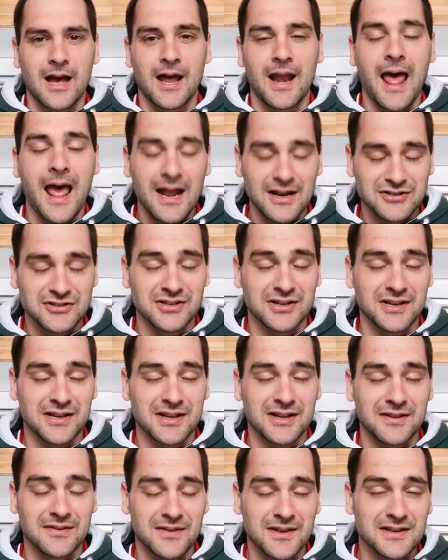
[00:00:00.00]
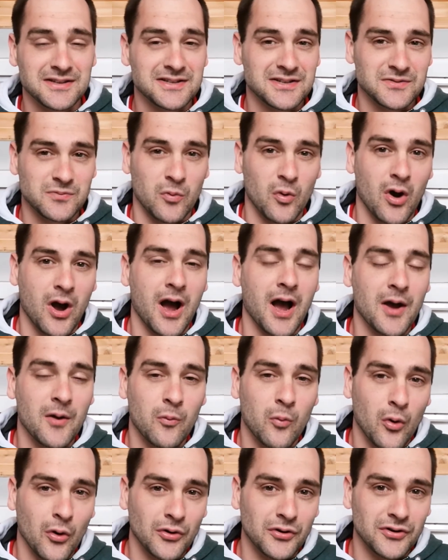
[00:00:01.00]
And actually, this is what
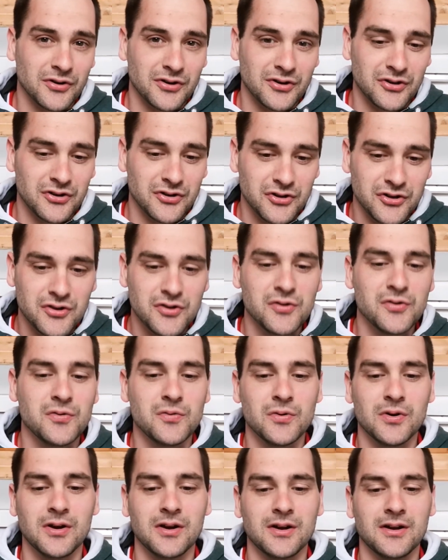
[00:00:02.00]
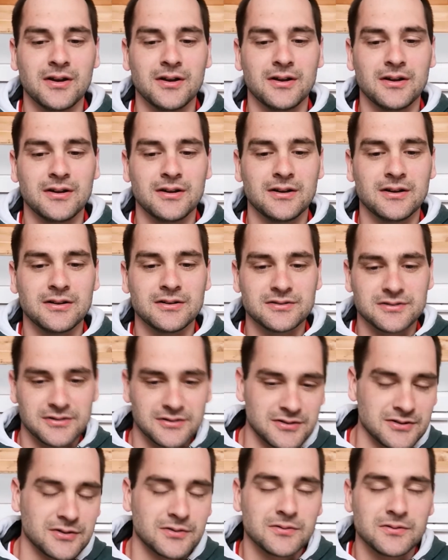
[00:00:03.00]
I want you
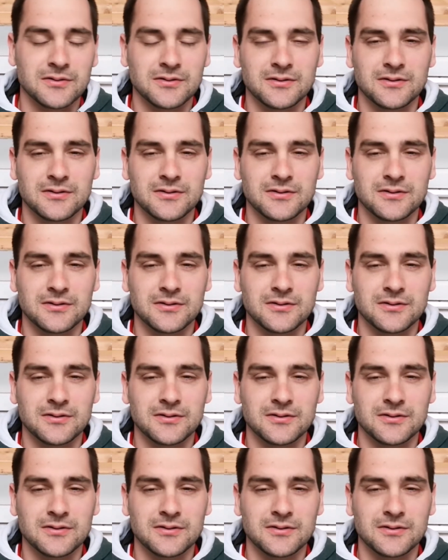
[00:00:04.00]
to do